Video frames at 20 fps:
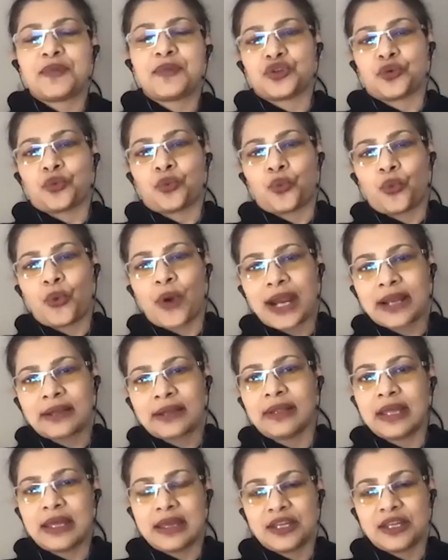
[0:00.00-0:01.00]

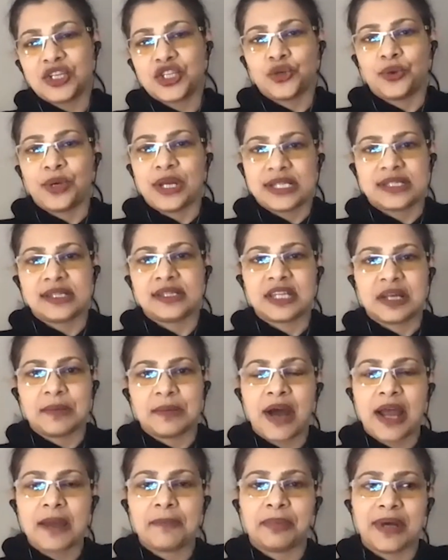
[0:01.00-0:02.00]
directly into existing
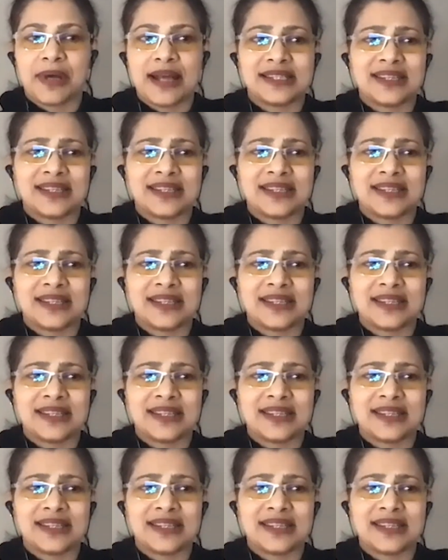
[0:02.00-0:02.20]
pipelines.